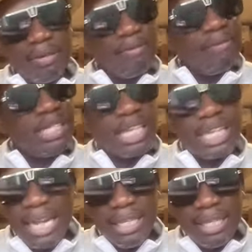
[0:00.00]

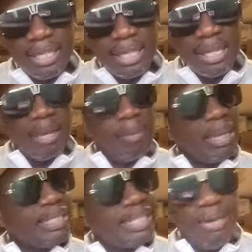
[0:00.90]
physically,
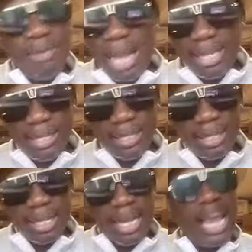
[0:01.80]
materially,
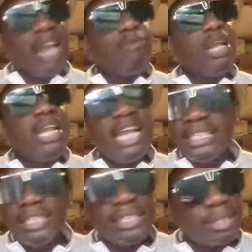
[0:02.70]
and
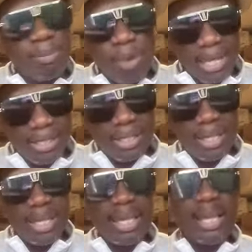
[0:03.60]
relationship-wise.
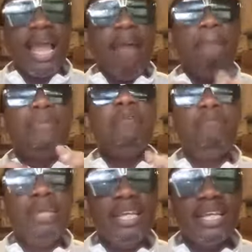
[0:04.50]
Her
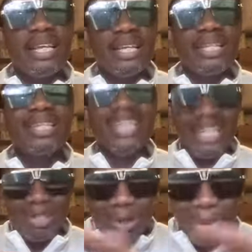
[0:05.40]
BP
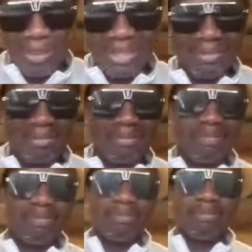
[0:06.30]
is gone.
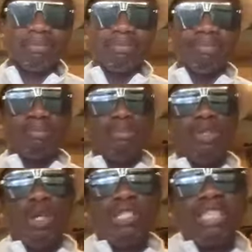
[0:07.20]

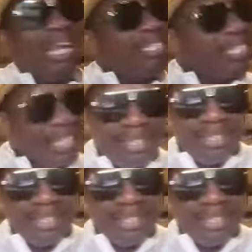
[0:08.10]
So side chick,